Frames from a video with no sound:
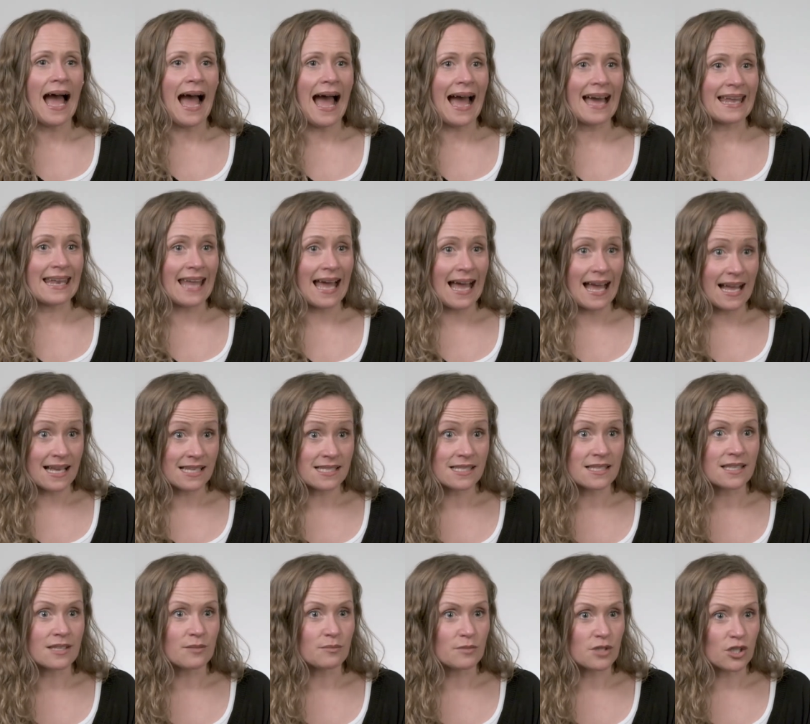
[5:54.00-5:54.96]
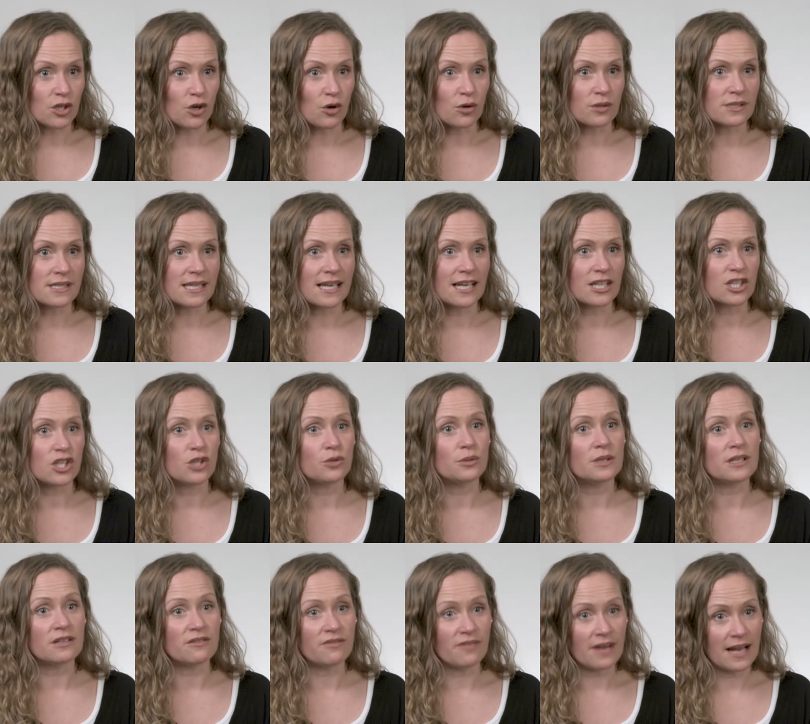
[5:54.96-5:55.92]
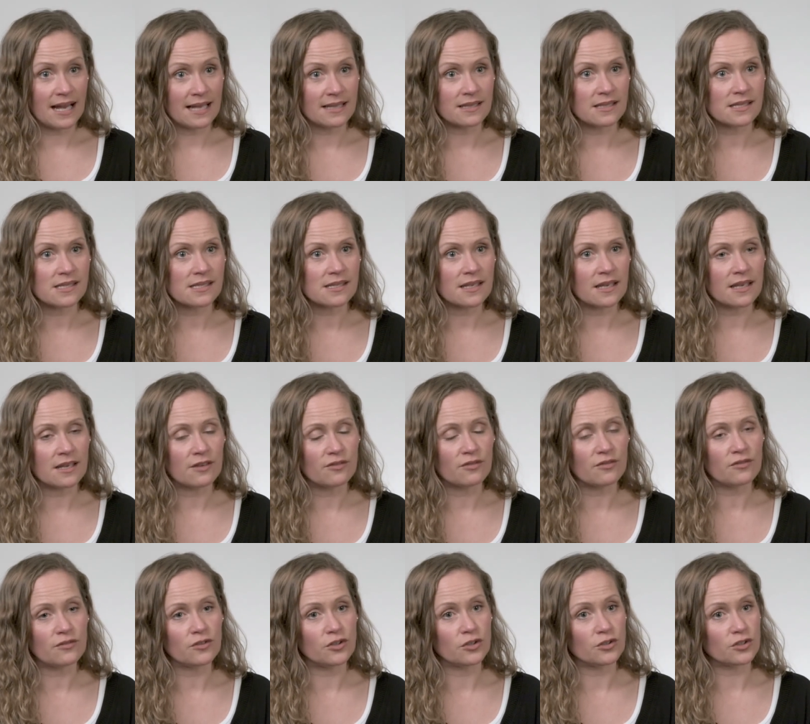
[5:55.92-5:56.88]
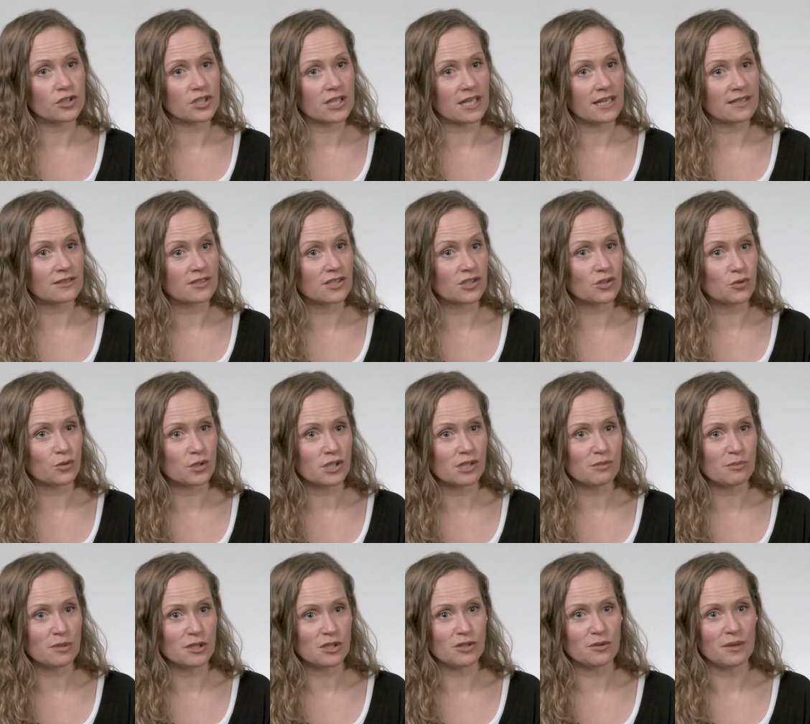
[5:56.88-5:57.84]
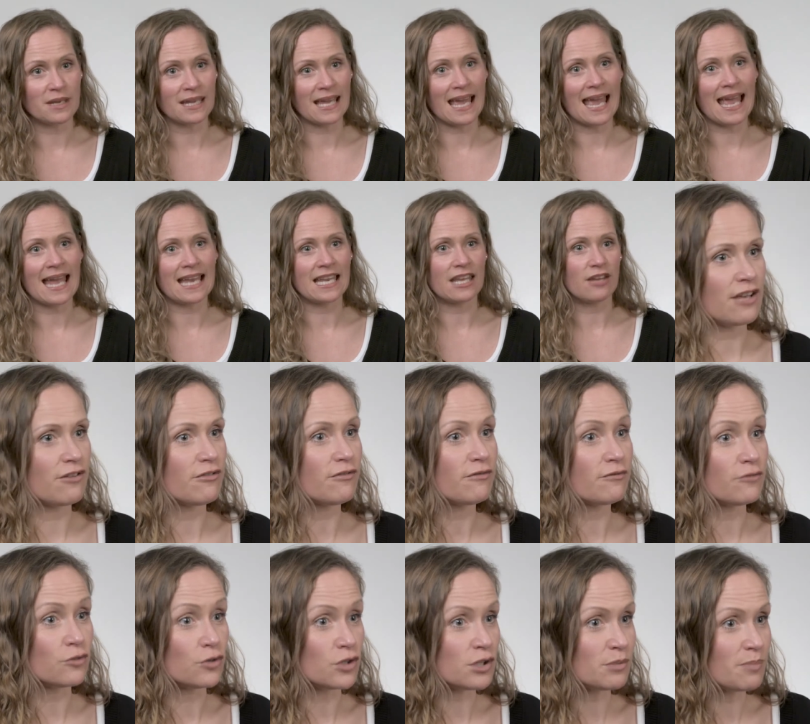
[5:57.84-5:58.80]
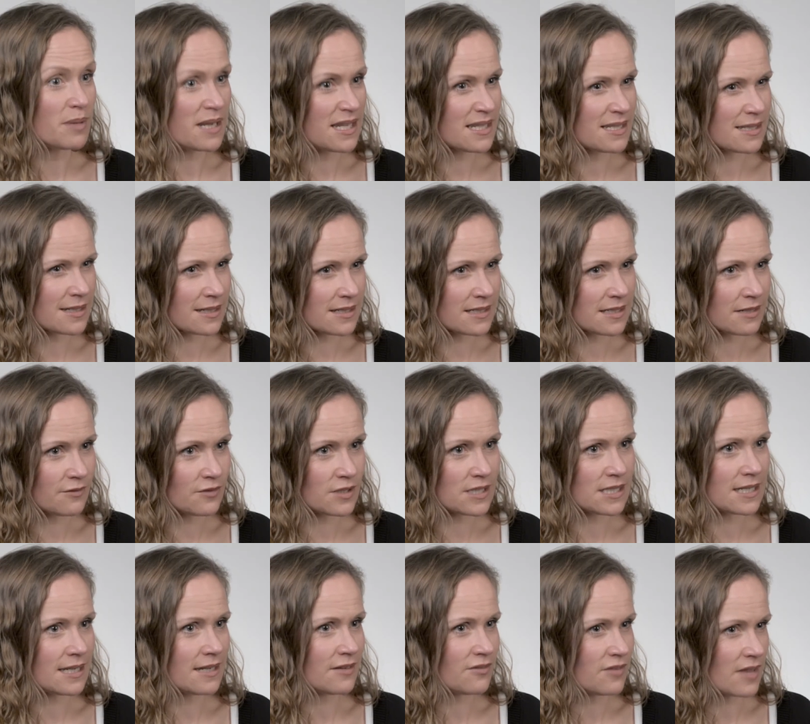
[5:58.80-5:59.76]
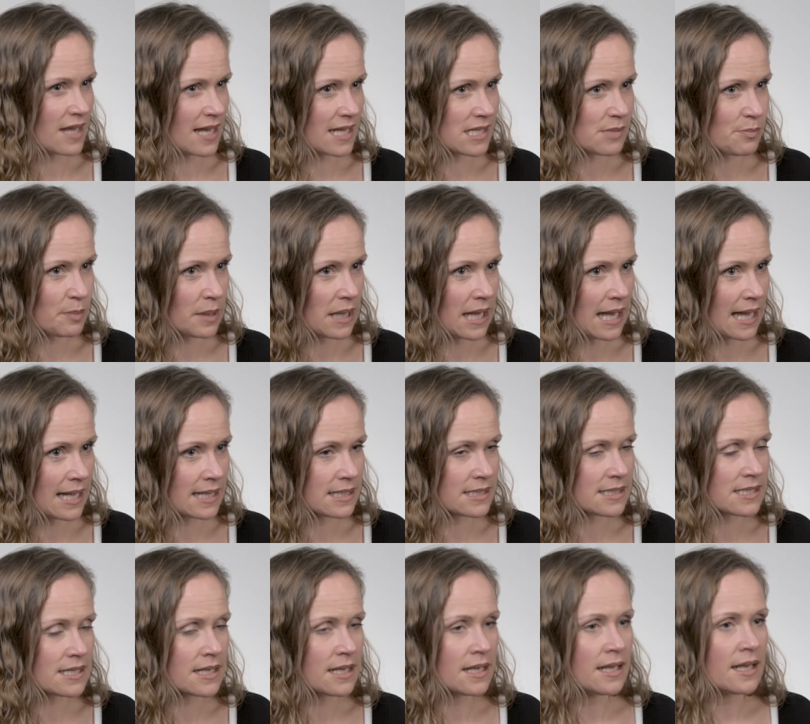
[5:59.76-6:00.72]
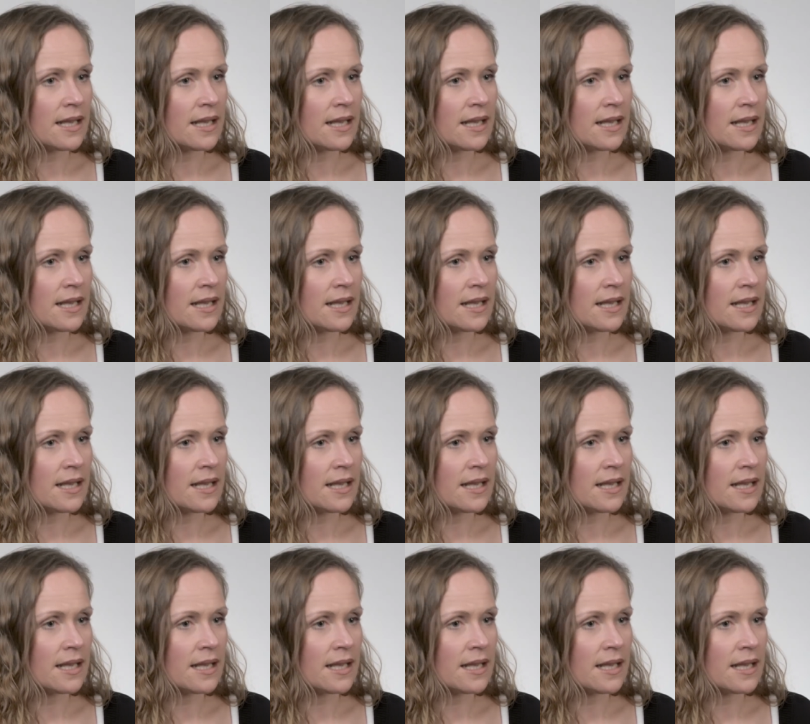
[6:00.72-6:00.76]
and ask them to contact you in advance if your child is going to be doing any food-based activity, if that's planned.